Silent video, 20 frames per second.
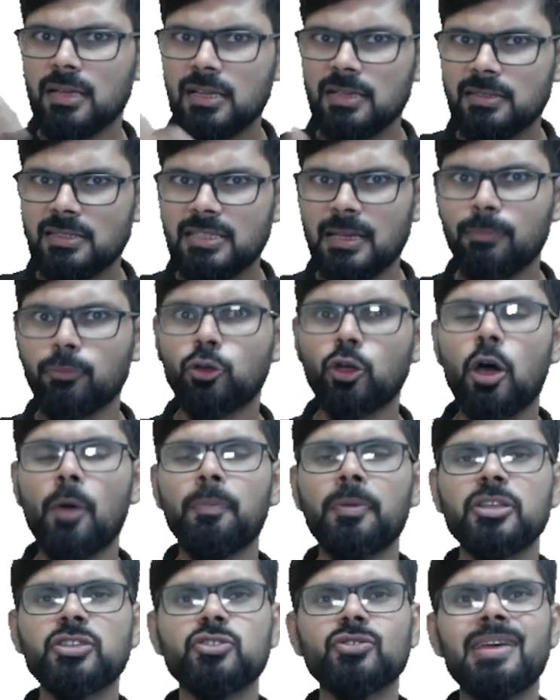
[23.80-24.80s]
some
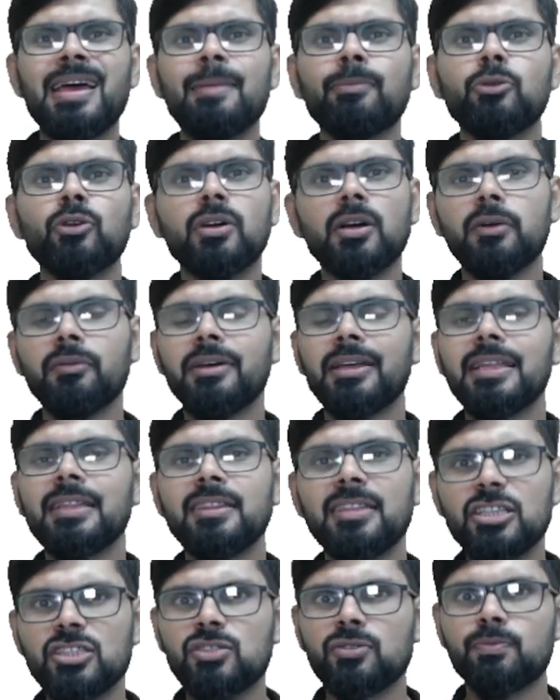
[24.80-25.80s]
topics you have to cover in
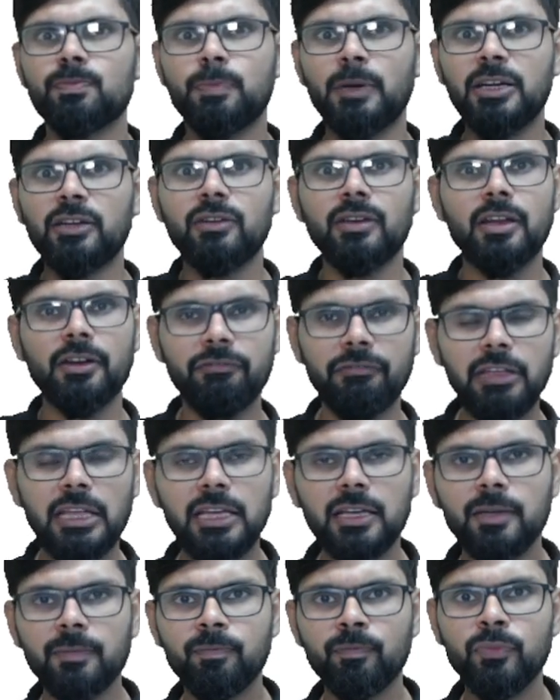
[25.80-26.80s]
this particular
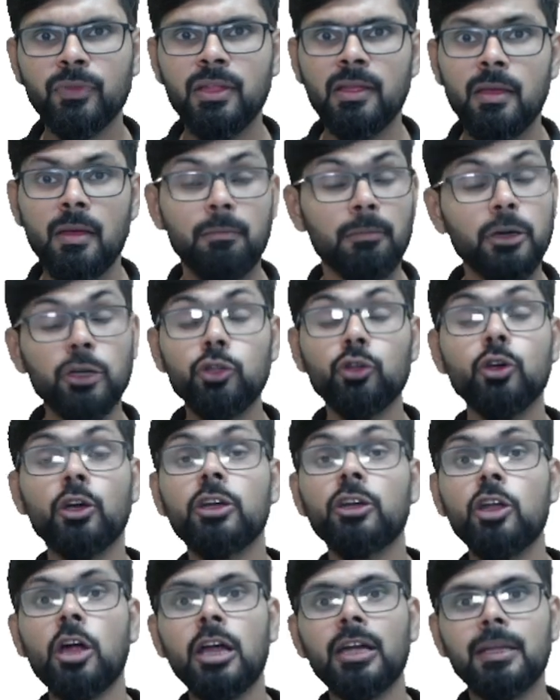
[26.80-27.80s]
week, but you
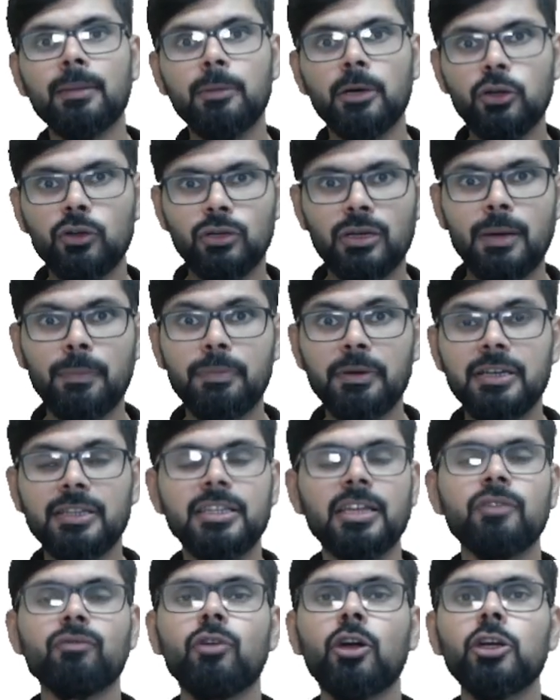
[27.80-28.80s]
are not able to complete,
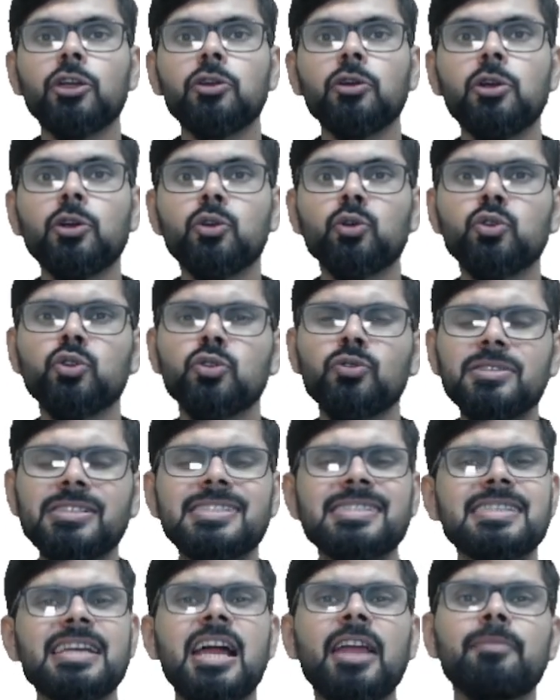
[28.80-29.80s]
then what you will do, you will
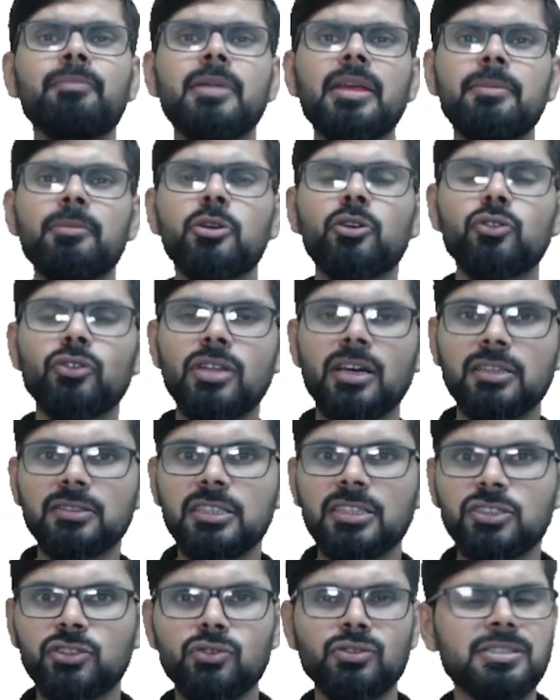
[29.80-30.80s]
start blaming to the
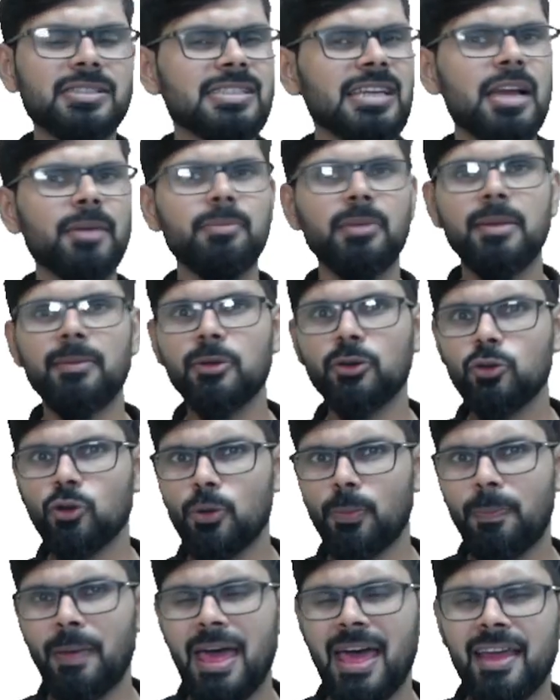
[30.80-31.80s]
others, you will start blaming to your
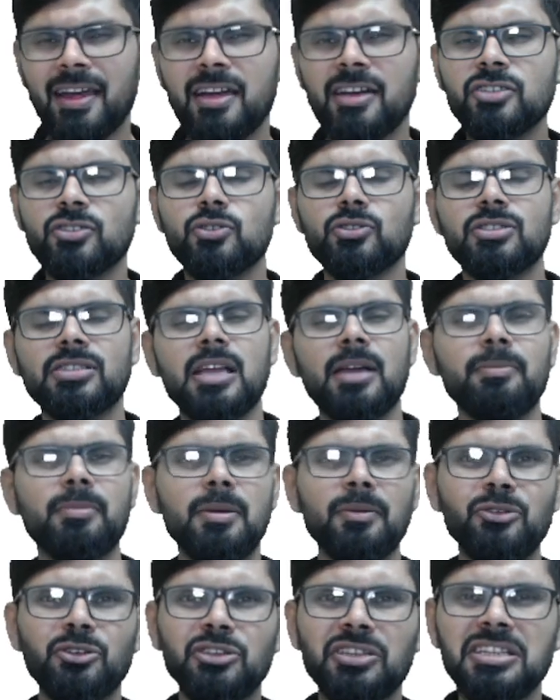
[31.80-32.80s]
parents, you start
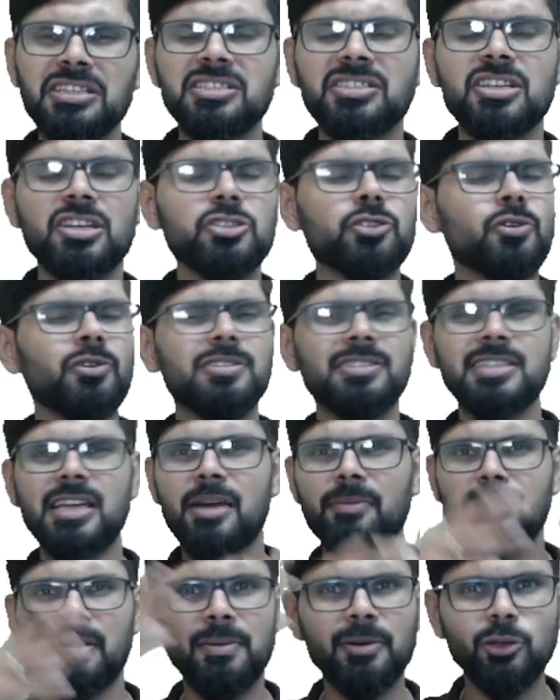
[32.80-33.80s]
blaming to teachers, you will
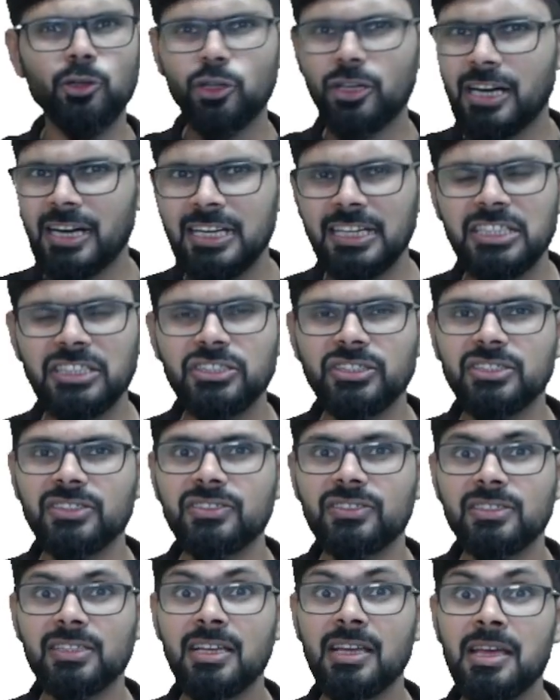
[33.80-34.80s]
start blaming to
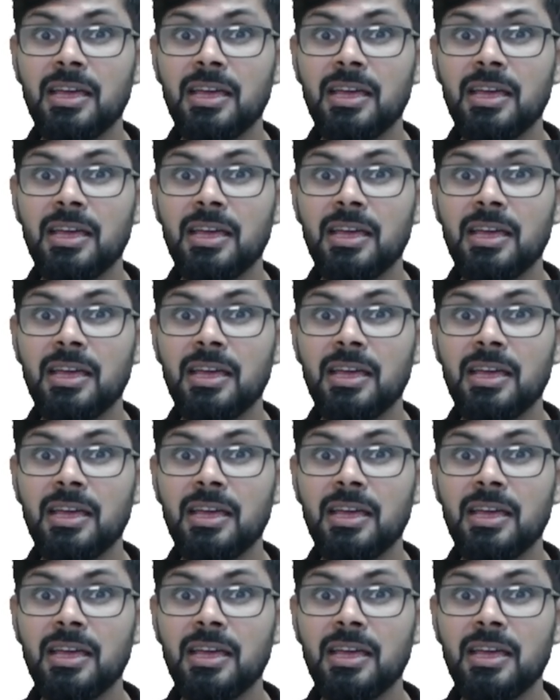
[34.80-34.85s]
conditions.